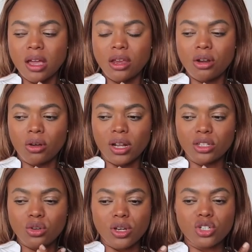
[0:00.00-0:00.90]
you know,
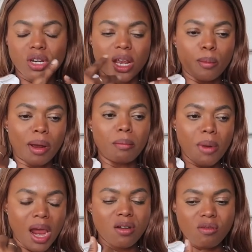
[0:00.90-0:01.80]
that's going to get my
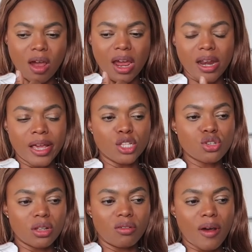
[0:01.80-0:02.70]
mind right
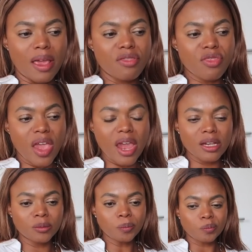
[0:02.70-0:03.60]
into the right
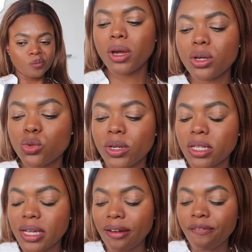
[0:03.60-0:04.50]
thing, because we
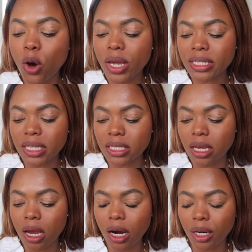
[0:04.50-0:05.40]
need to get focused this
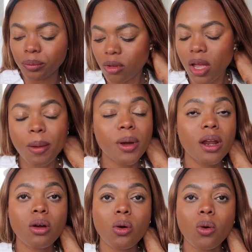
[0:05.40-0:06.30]
year. I'm
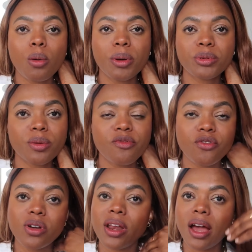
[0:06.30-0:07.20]
gonna go warm up some
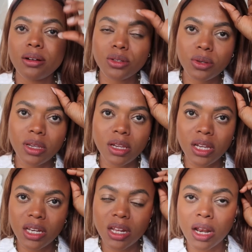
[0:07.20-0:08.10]
food now to
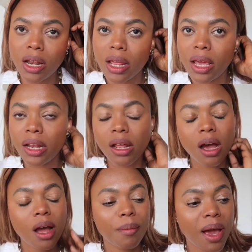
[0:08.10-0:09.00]
eat, and then
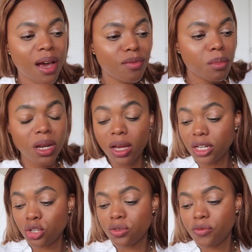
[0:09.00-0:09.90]
I have a meeting
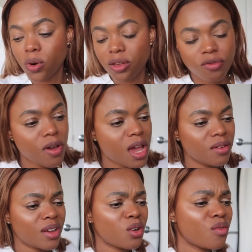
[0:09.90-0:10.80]
at 2:45.
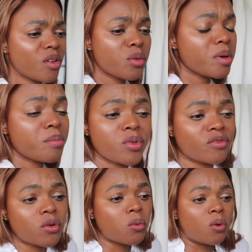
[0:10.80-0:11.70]
I don't even remember
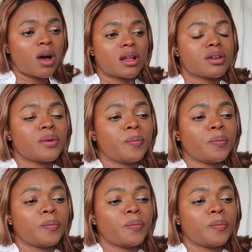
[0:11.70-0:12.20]
for what.